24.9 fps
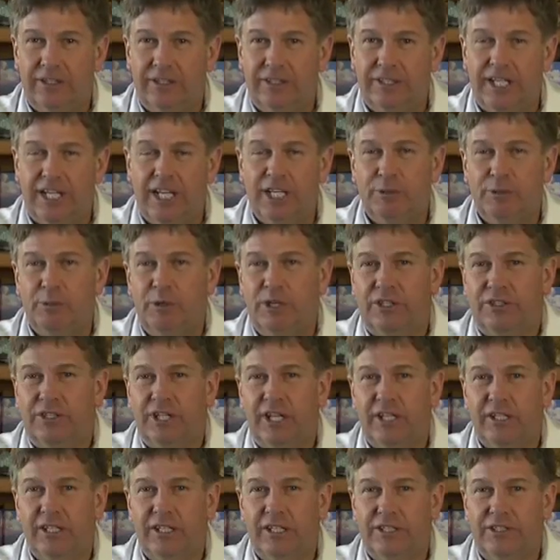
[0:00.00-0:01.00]
Textbooks
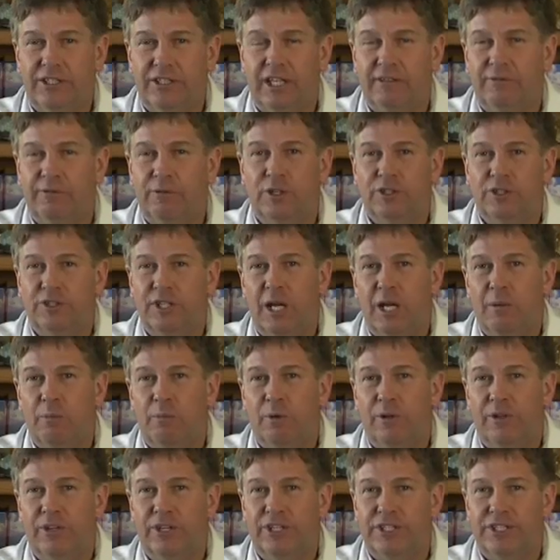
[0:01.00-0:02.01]
tell us that, for
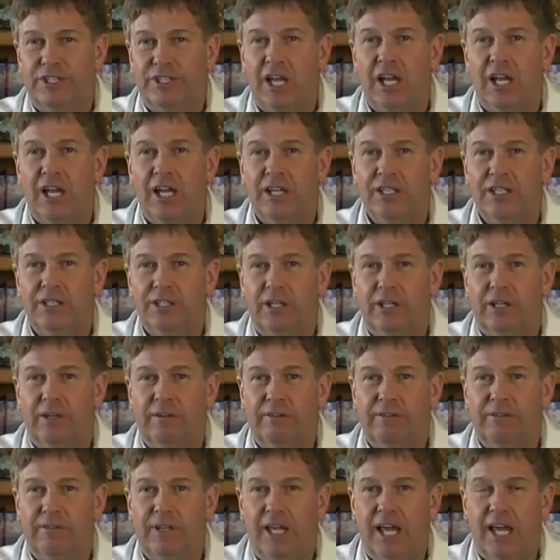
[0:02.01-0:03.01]
example, the size
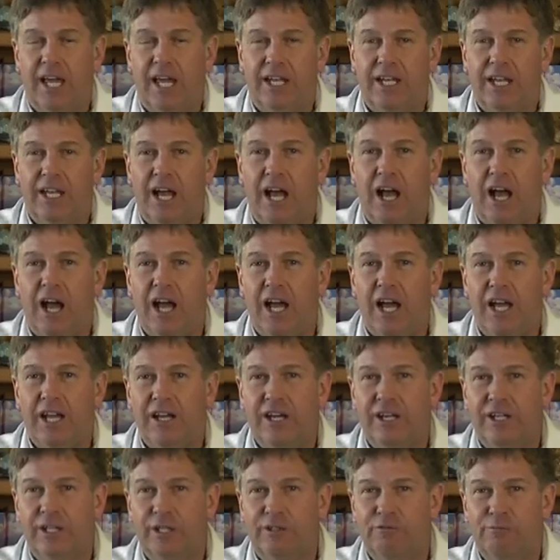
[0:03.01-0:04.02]
of an
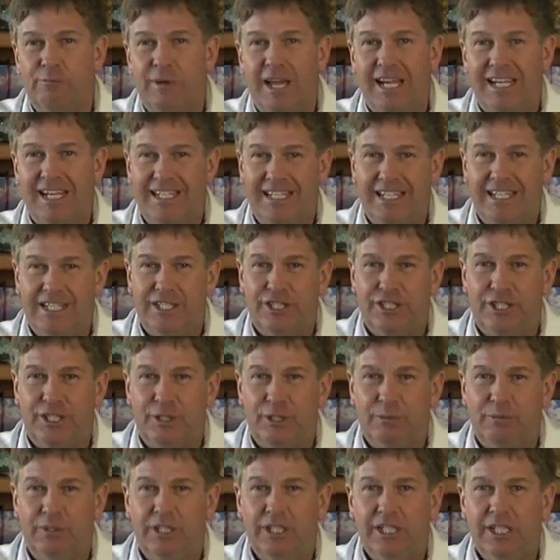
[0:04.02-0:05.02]
ion of
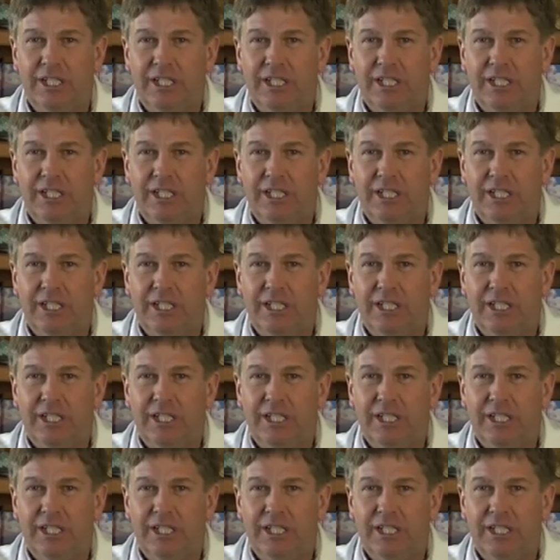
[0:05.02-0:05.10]
magnesium